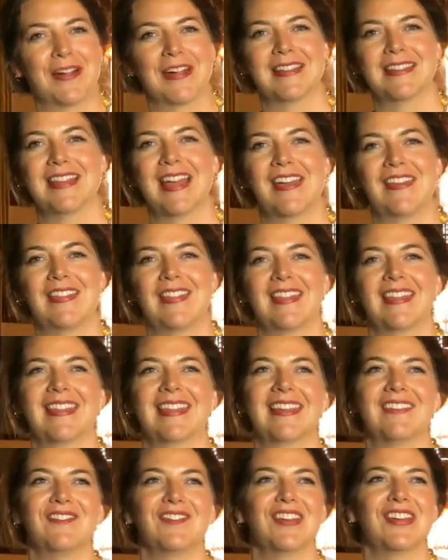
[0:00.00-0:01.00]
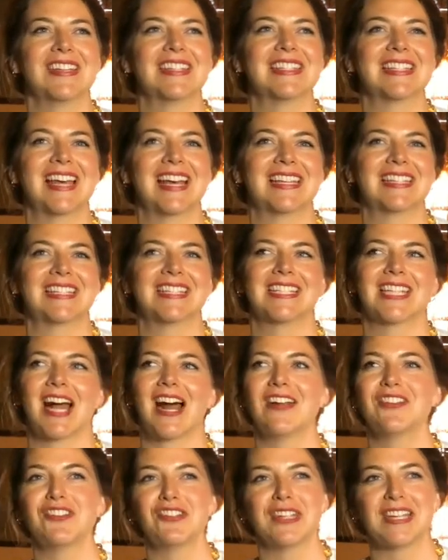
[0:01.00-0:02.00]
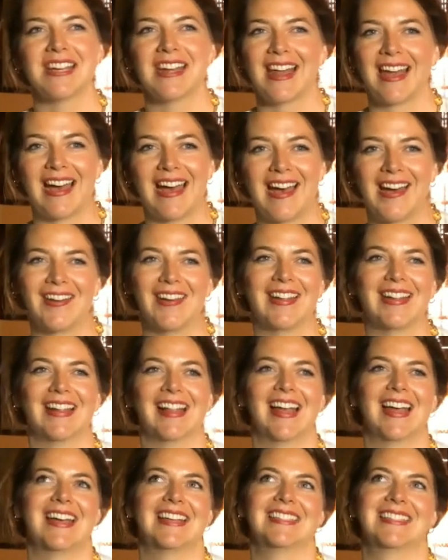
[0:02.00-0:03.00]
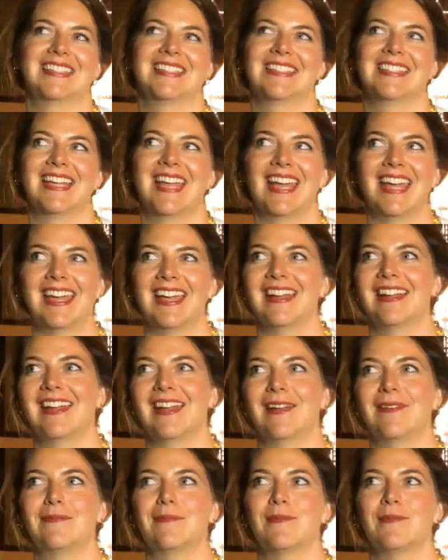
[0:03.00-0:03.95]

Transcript: I think it feels less stodgy now and less staid and